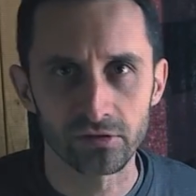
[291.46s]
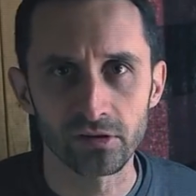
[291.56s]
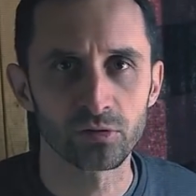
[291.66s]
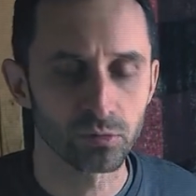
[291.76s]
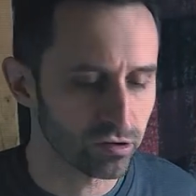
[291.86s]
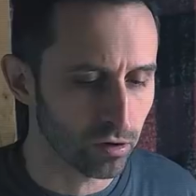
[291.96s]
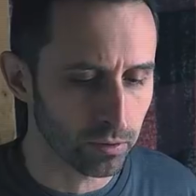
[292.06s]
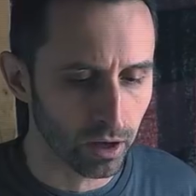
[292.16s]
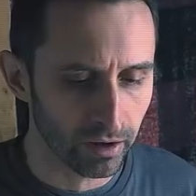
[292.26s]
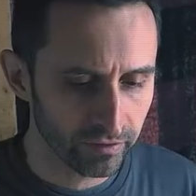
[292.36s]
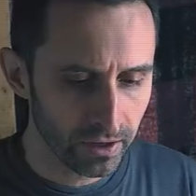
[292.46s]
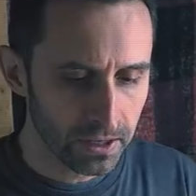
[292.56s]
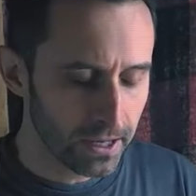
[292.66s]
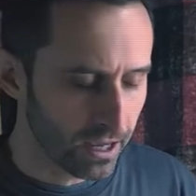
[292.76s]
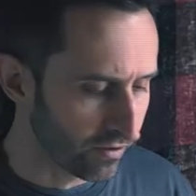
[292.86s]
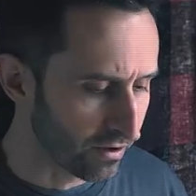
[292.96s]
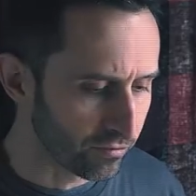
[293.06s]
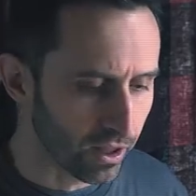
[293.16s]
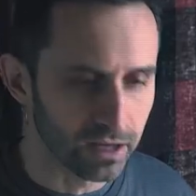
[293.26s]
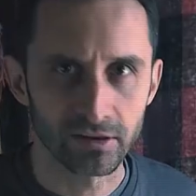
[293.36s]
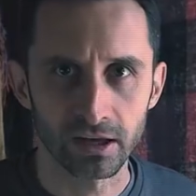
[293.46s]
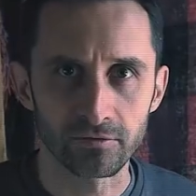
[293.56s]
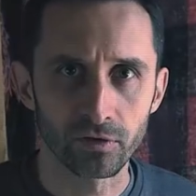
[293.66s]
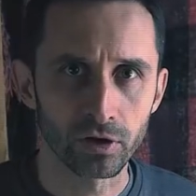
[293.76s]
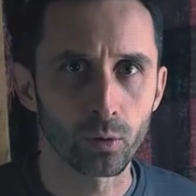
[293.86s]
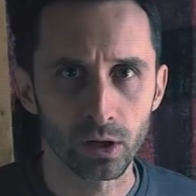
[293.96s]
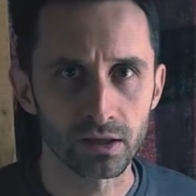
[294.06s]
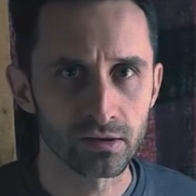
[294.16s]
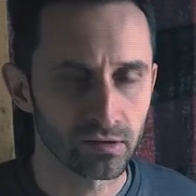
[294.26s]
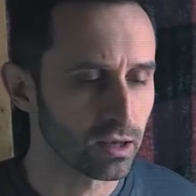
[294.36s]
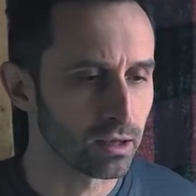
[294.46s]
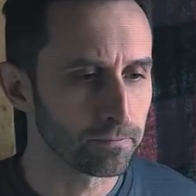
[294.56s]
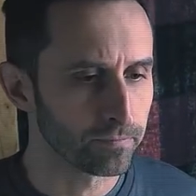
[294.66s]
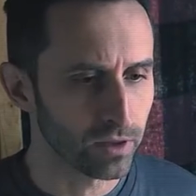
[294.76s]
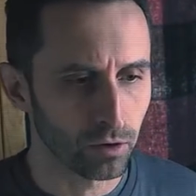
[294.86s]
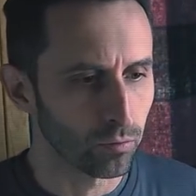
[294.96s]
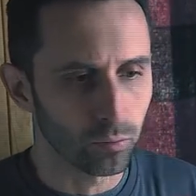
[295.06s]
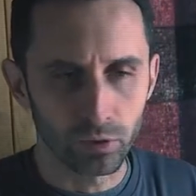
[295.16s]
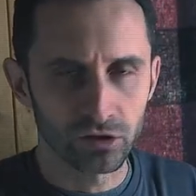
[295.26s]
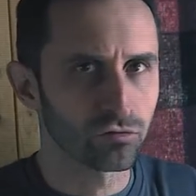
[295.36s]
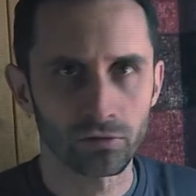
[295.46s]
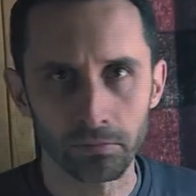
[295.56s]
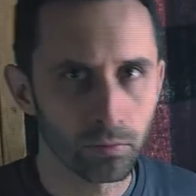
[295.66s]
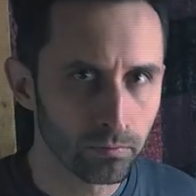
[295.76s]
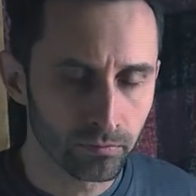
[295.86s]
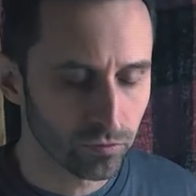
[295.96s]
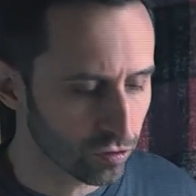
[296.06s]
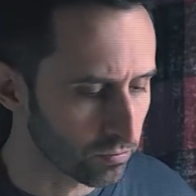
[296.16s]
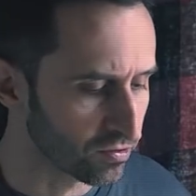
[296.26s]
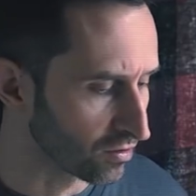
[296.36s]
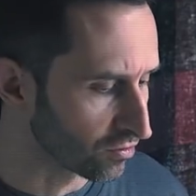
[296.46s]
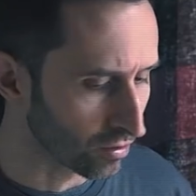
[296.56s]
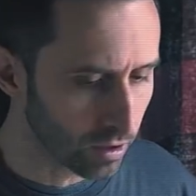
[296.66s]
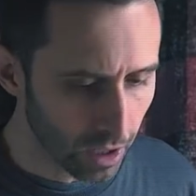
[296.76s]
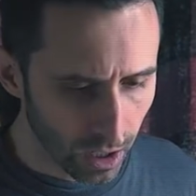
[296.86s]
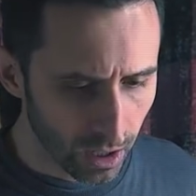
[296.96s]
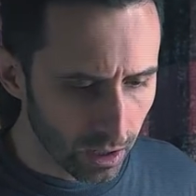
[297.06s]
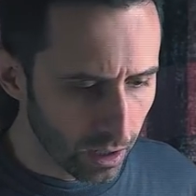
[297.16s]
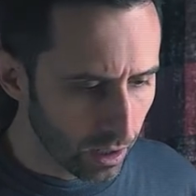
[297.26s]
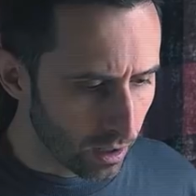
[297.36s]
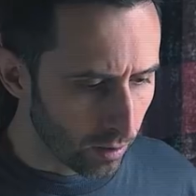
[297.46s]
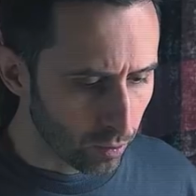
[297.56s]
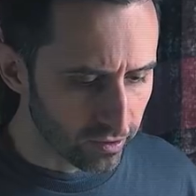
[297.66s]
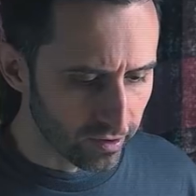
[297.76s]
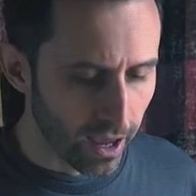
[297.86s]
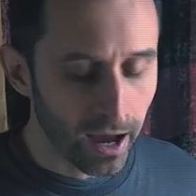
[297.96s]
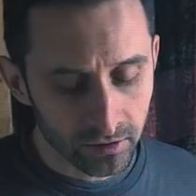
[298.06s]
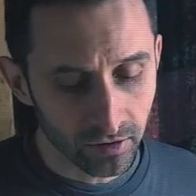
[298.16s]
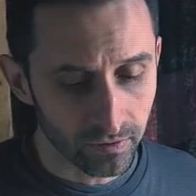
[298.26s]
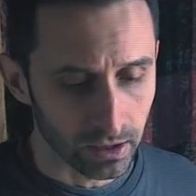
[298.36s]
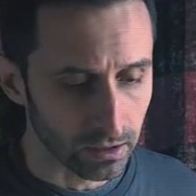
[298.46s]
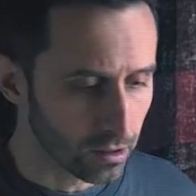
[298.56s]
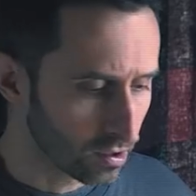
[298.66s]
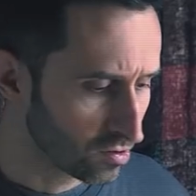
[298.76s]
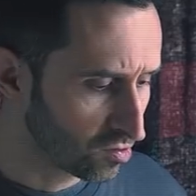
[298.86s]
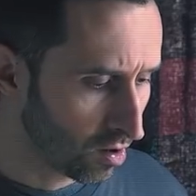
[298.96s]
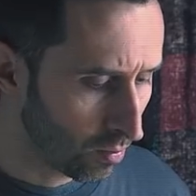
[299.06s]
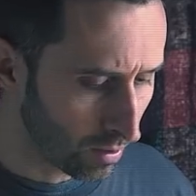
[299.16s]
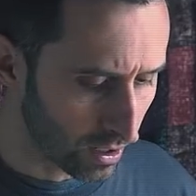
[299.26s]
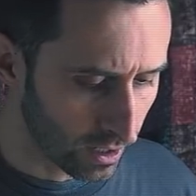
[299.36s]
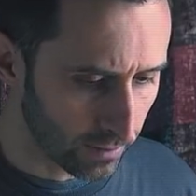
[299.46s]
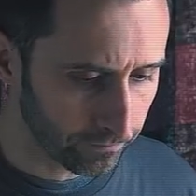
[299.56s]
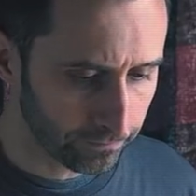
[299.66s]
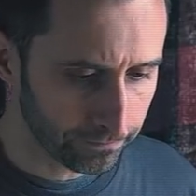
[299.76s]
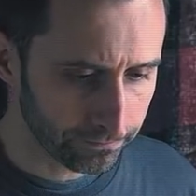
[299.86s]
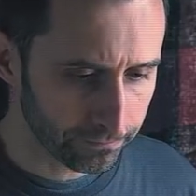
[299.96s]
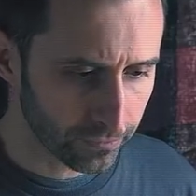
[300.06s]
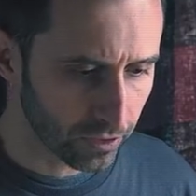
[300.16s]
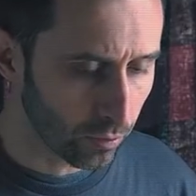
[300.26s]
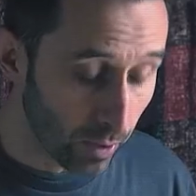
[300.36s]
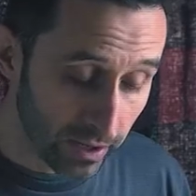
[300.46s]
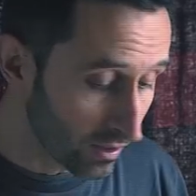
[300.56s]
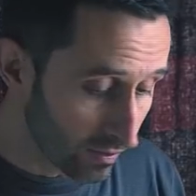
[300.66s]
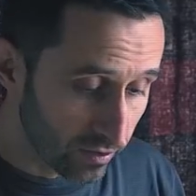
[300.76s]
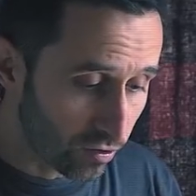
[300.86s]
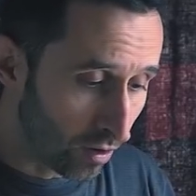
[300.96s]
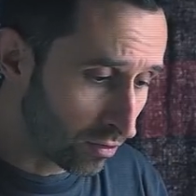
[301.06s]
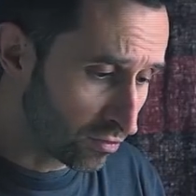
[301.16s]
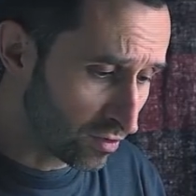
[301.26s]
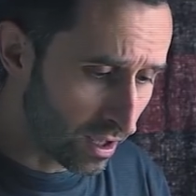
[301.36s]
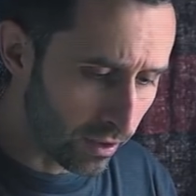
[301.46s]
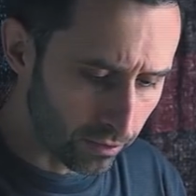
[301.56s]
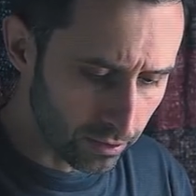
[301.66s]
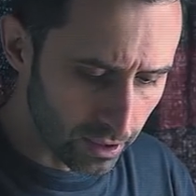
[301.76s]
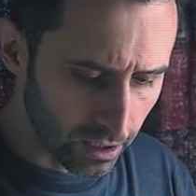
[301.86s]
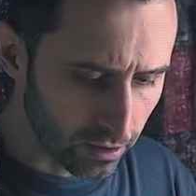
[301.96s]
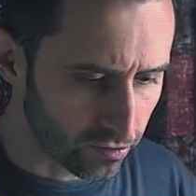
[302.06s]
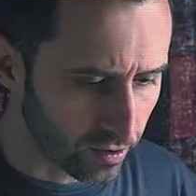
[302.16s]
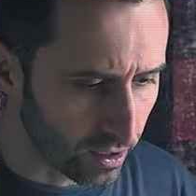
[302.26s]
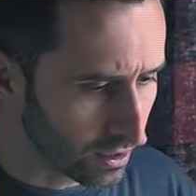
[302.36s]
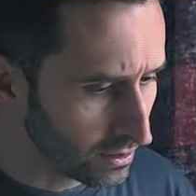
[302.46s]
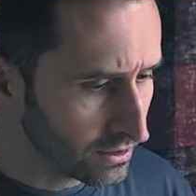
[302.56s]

and see which one's going off. If I have lights, I can very quickly see, you know, which trip trip sensor was activated. So um, the way that this all goes together is uh,